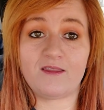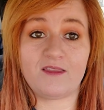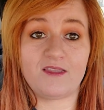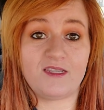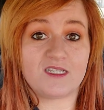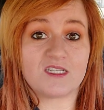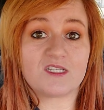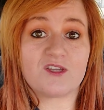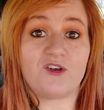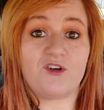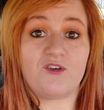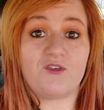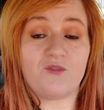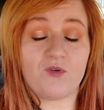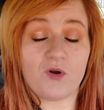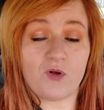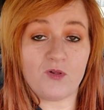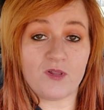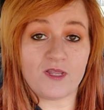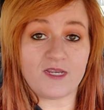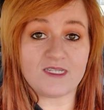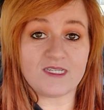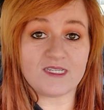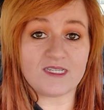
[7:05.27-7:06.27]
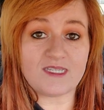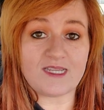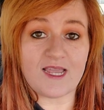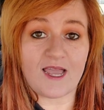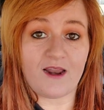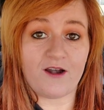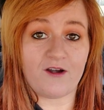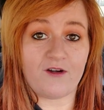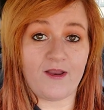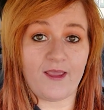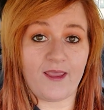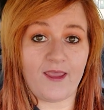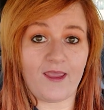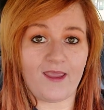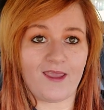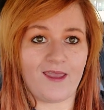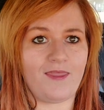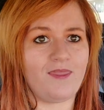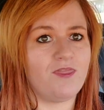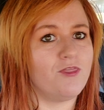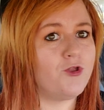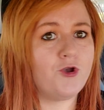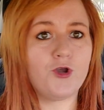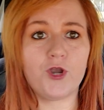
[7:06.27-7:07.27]
it's going to roll into Saturday
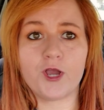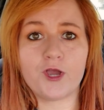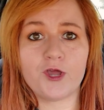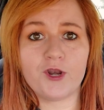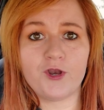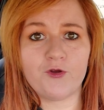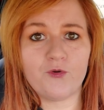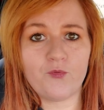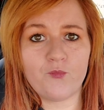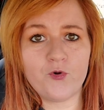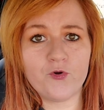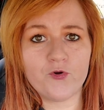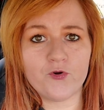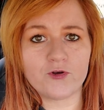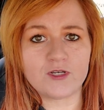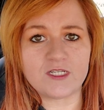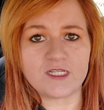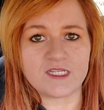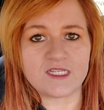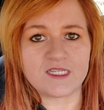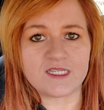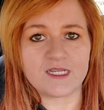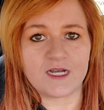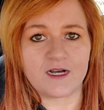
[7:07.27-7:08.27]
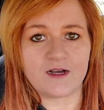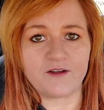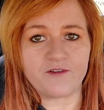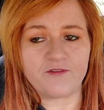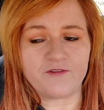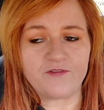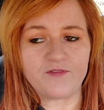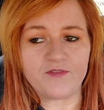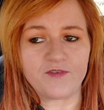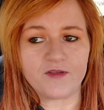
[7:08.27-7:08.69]
and they're not going to warranty stuff.